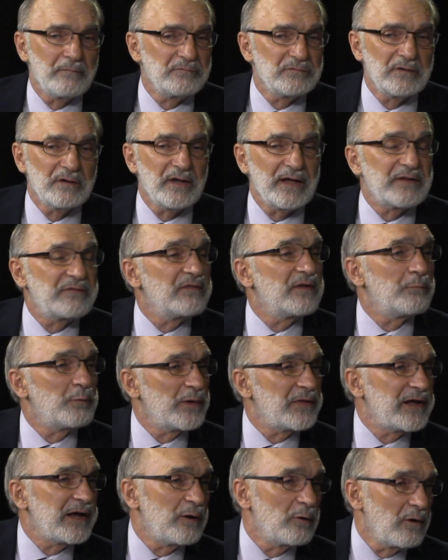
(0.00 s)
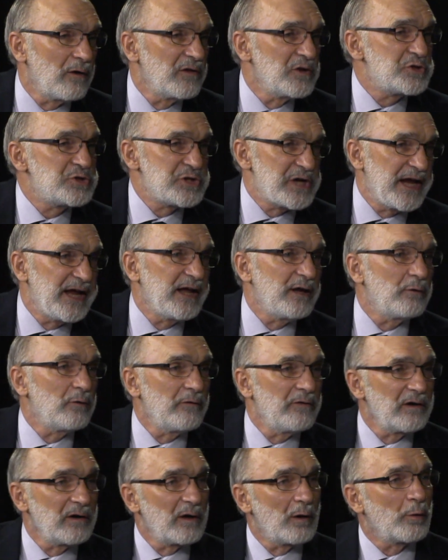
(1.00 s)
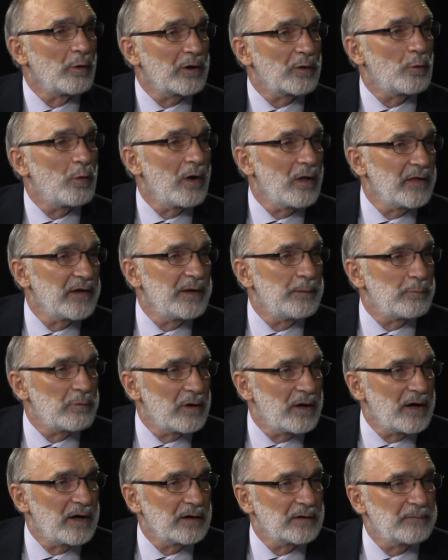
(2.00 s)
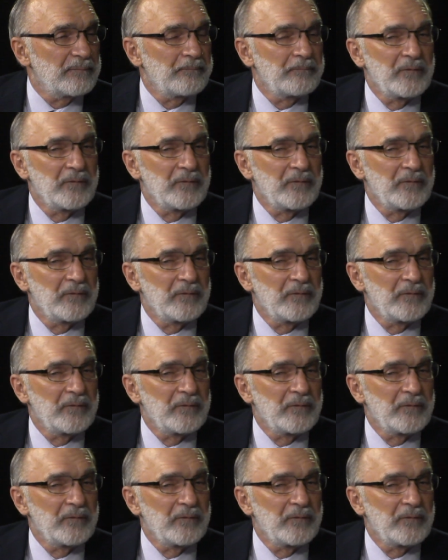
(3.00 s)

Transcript: like what they call the shake or the lower quality product.